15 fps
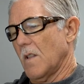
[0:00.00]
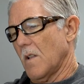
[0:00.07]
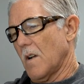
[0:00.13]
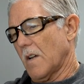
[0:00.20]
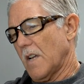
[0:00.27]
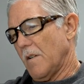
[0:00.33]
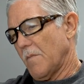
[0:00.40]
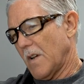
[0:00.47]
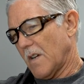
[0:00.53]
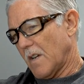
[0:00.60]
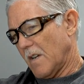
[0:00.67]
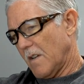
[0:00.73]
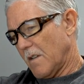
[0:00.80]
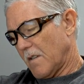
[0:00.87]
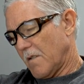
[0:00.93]
locking
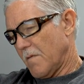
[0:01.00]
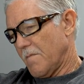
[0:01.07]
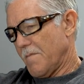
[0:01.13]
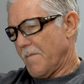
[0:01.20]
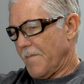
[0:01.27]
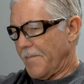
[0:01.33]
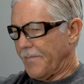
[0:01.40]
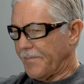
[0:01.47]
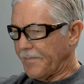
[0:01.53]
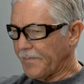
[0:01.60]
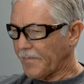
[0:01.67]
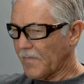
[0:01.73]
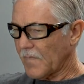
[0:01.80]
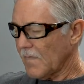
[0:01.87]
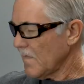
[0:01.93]
mechanism.
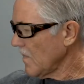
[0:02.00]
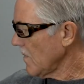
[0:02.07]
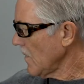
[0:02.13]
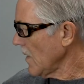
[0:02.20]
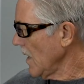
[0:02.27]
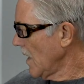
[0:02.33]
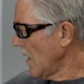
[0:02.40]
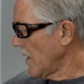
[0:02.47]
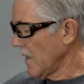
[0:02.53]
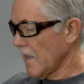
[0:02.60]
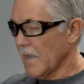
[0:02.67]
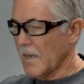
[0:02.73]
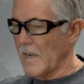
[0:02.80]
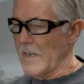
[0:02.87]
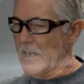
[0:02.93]

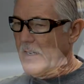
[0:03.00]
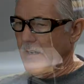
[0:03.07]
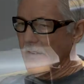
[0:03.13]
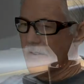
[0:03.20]
And then I